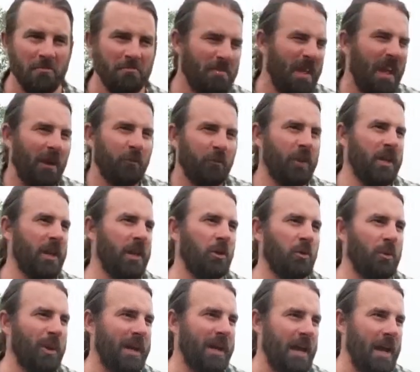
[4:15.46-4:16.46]
And every year
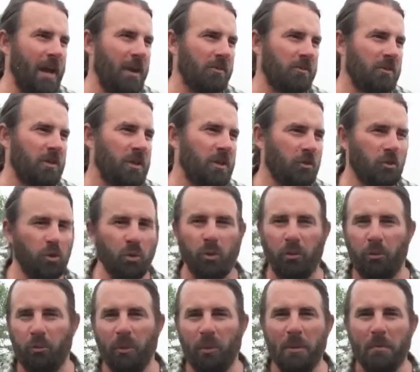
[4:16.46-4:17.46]
we count two or
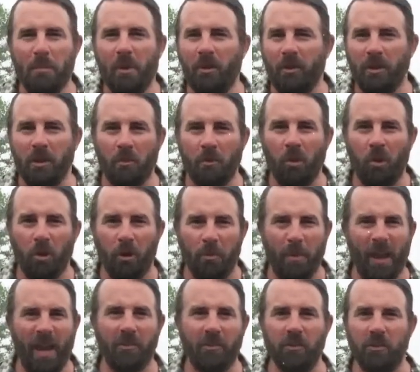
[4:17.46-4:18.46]
three million more
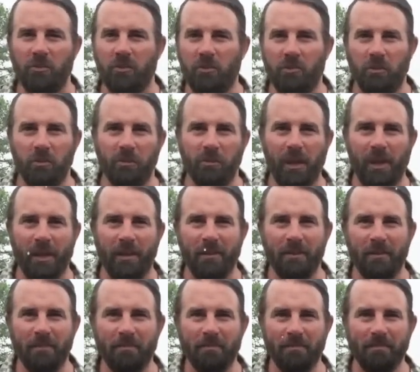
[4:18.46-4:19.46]
passing just overhead.
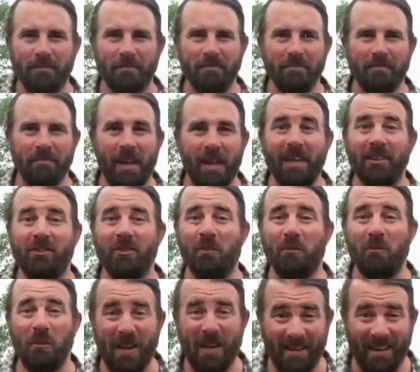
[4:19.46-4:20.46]
It's a
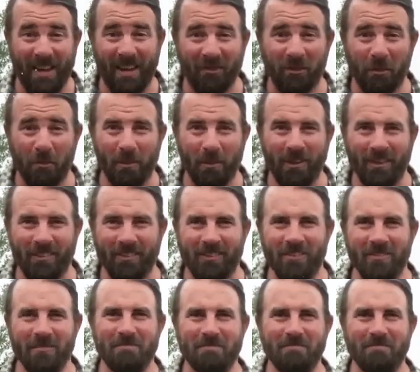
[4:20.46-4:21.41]
fantastic place.